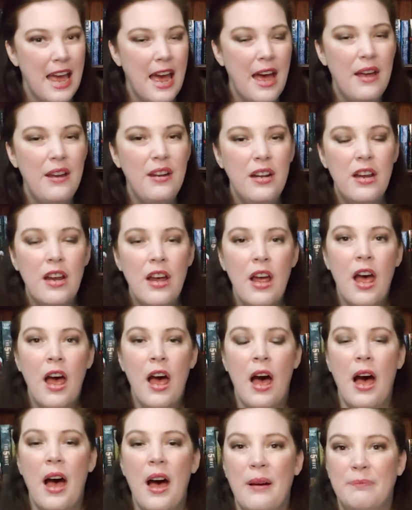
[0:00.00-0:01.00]
yet.
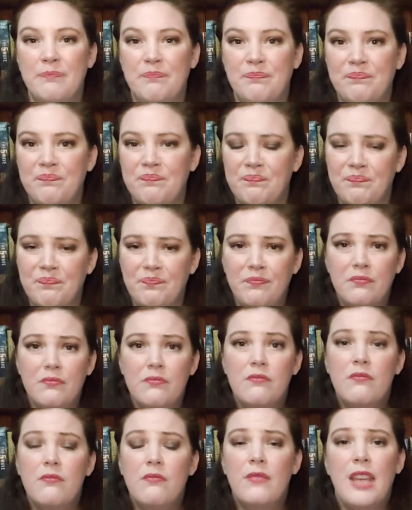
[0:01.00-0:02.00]
And
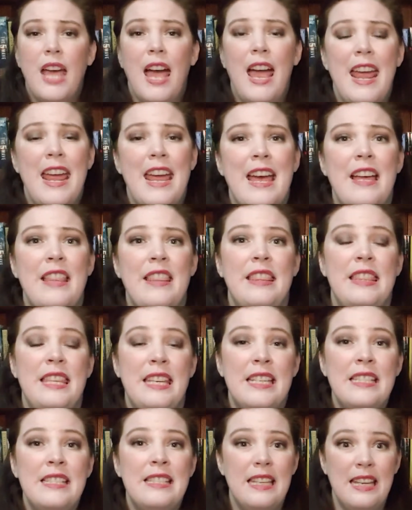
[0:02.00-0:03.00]

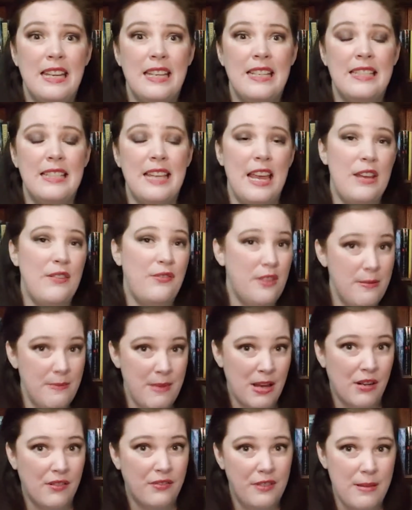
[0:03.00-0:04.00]
this is a
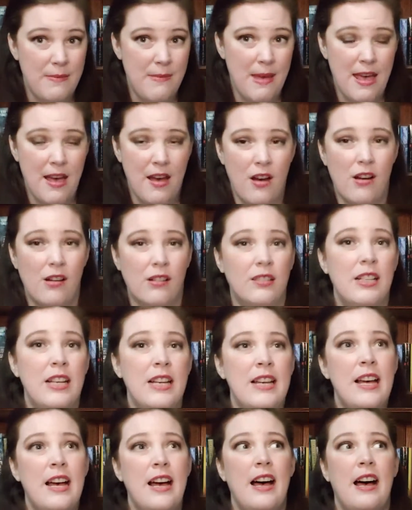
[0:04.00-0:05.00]
female-female
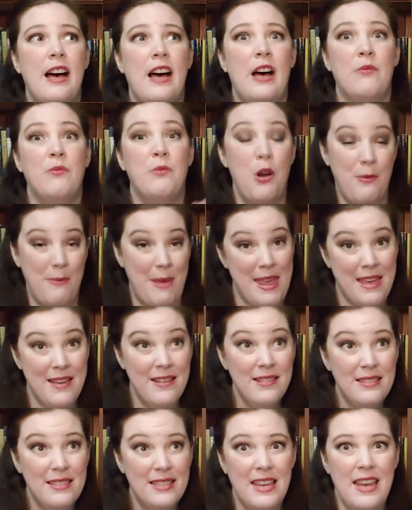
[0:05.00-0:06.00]

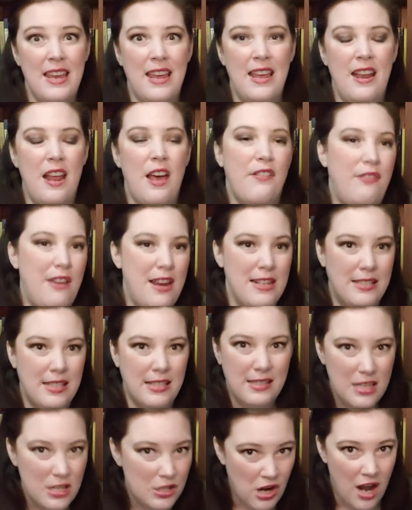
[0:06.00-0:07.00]
romance in a
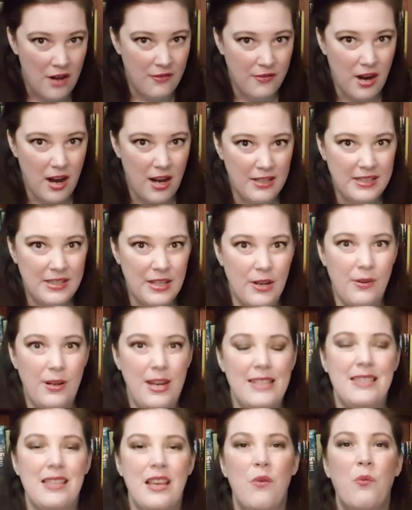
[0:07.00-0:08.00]
fantasy genre. So
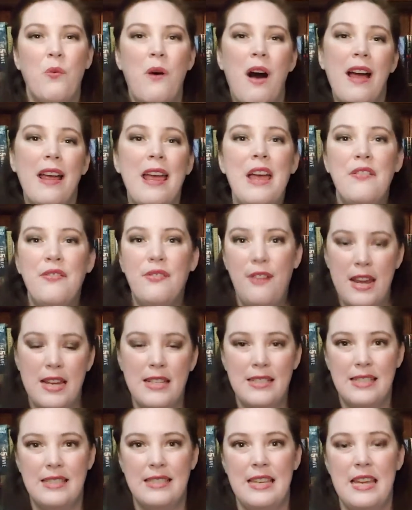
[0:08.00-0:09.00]
it's a YA
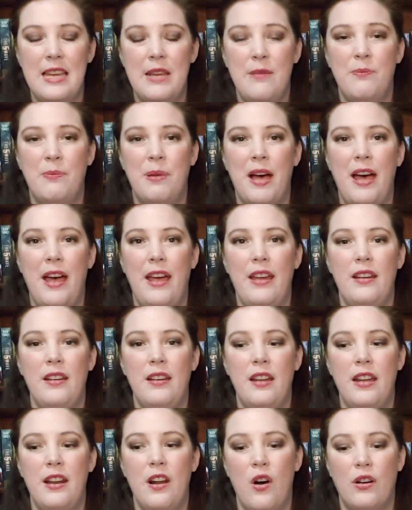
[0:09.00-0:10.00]
fantasy, but
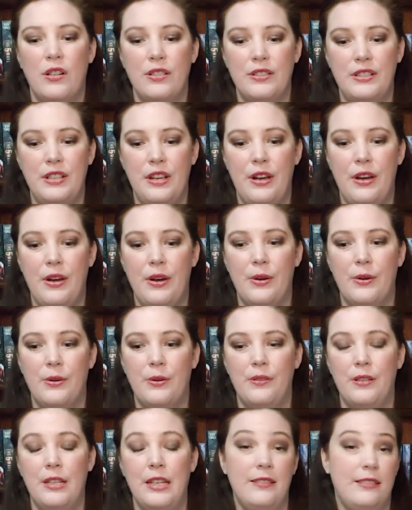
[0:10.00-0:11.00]

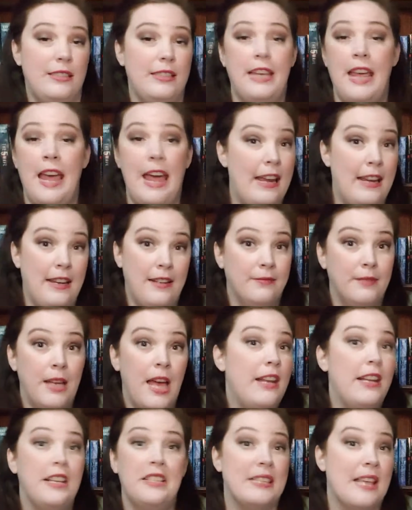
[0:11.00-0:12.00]
it's gay
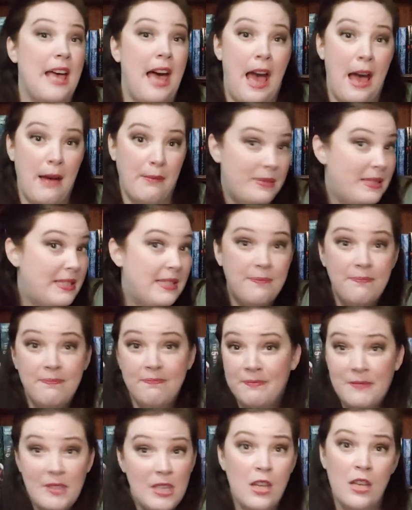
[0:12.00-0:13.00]
and it slaps.
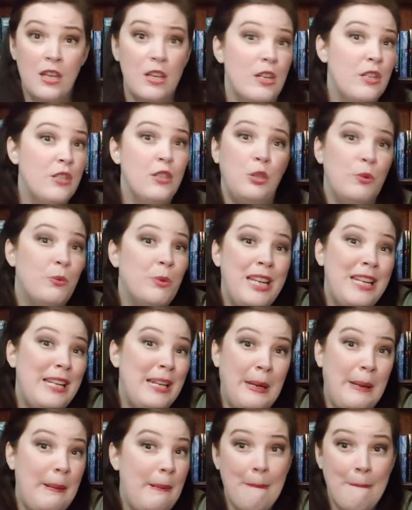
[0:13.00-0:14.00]
You read
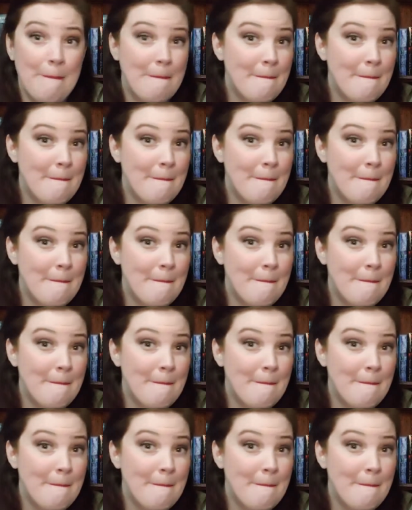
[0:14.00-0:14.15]
it.